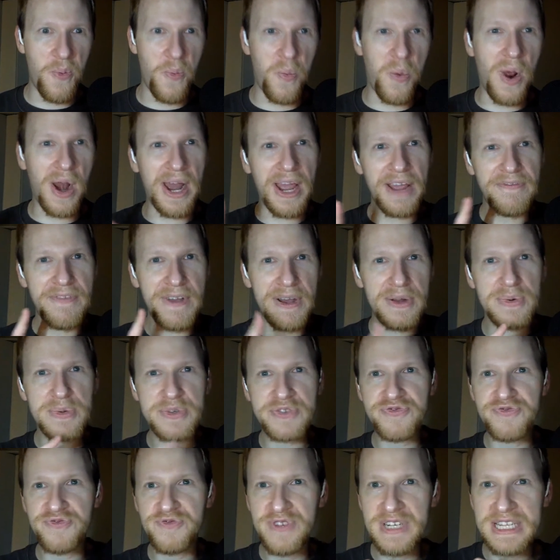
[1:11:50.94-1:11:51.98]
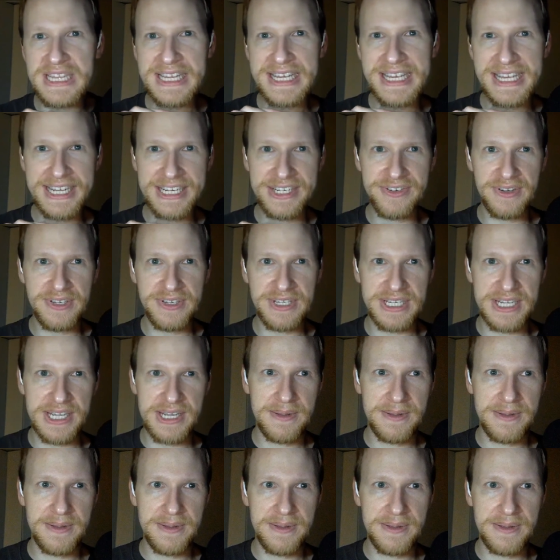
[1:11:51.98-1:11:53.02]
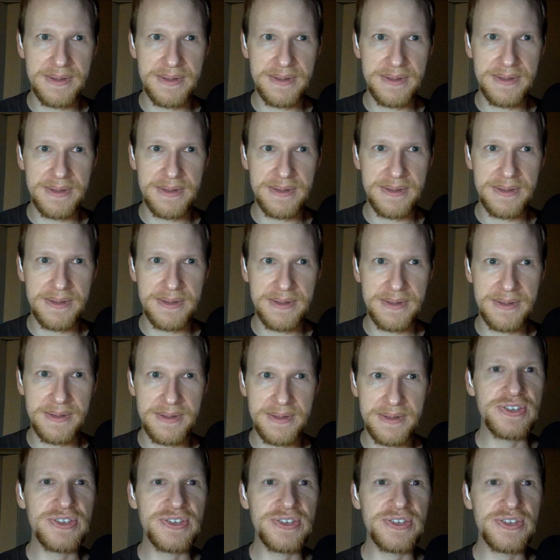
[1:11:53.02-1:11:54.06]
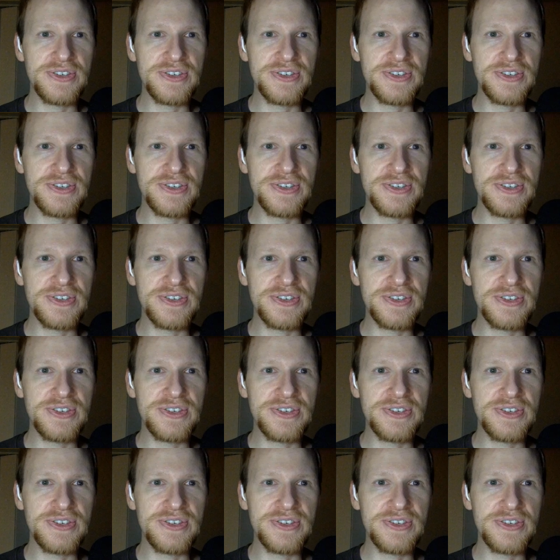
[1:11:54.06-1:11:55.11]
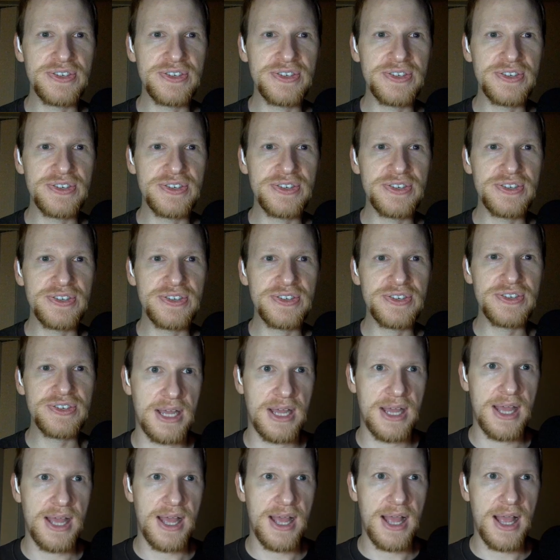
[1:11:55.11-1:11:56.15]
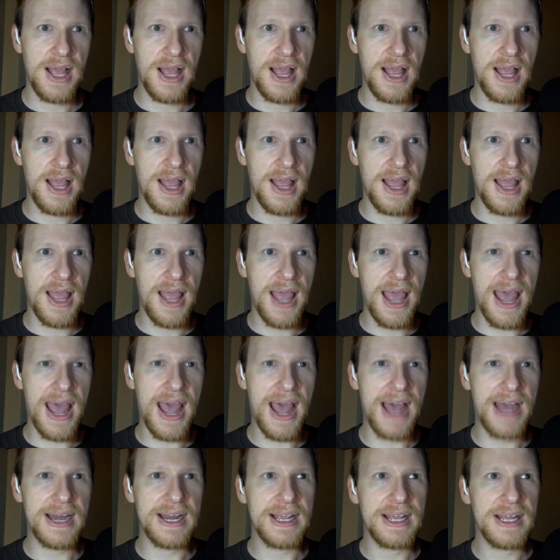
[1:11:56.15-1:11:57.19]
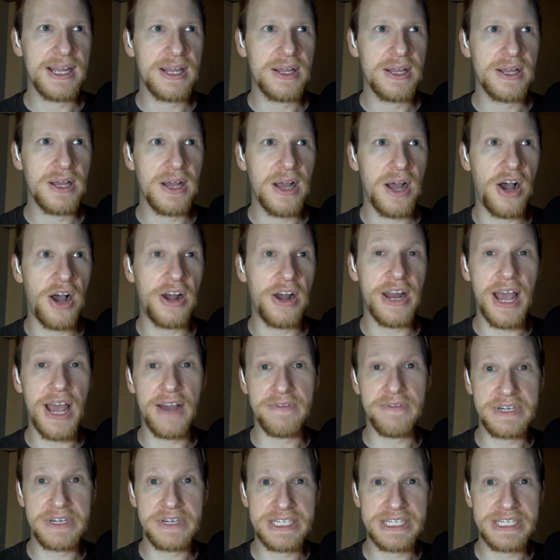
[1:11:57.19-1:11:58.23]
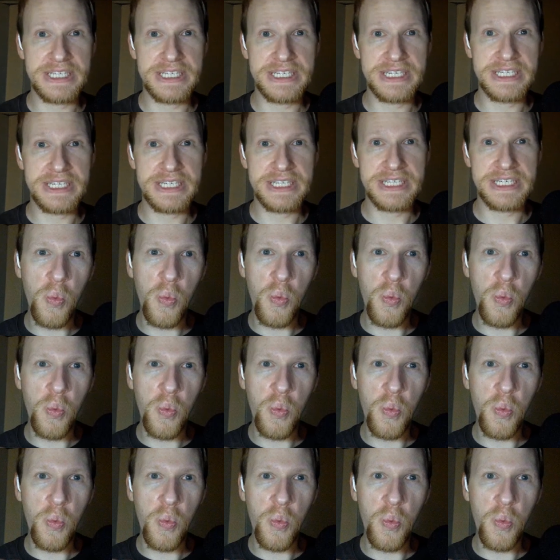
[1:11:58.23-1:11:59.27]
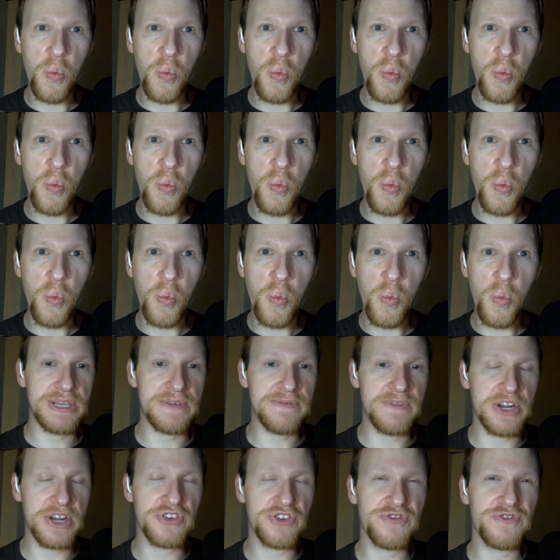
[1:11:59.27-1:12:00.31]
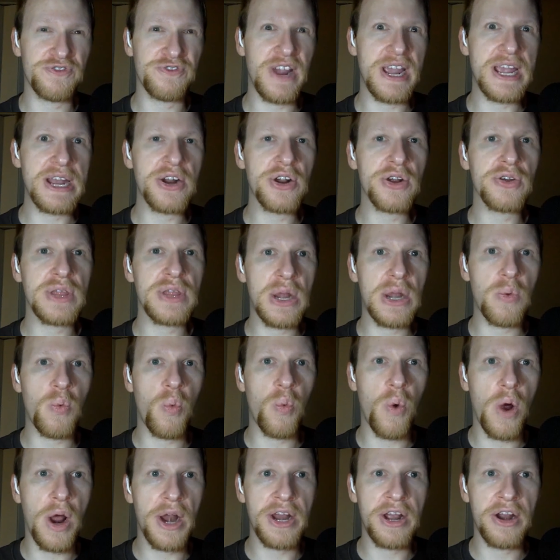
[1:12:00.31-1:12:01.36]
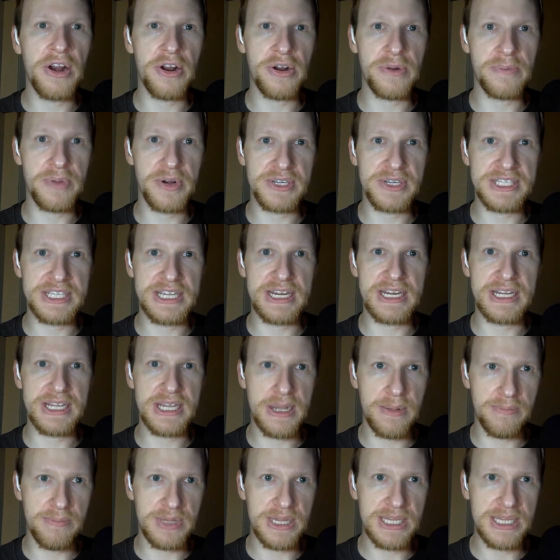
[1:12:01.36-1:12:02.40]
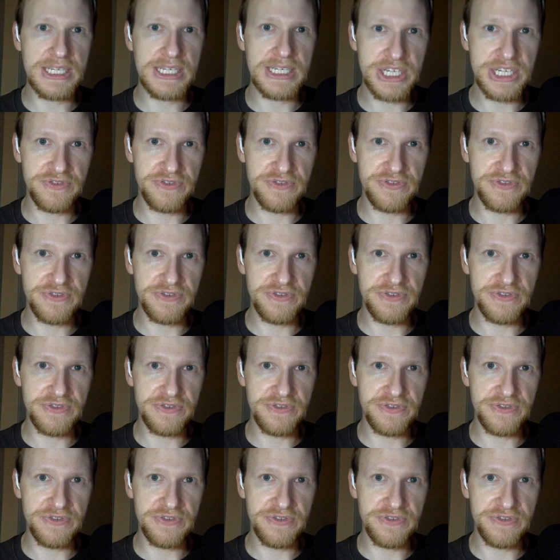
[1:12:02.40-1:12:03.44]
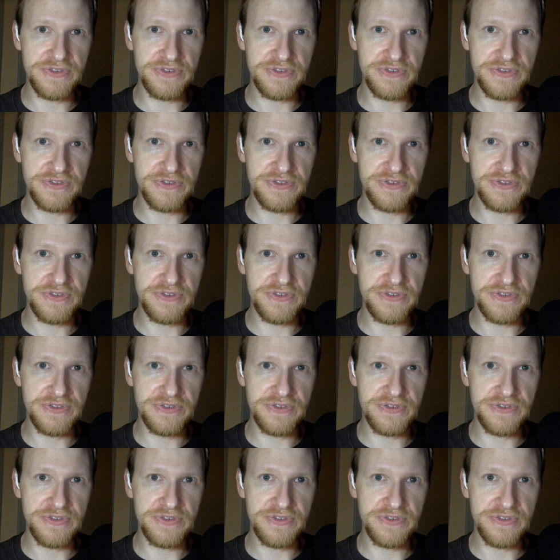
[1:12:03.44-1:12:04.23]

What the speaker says: What I found was really interesting. The entertaining podcasts had, on average, a 100%, sometimes even a greater than 100% completion rate, that people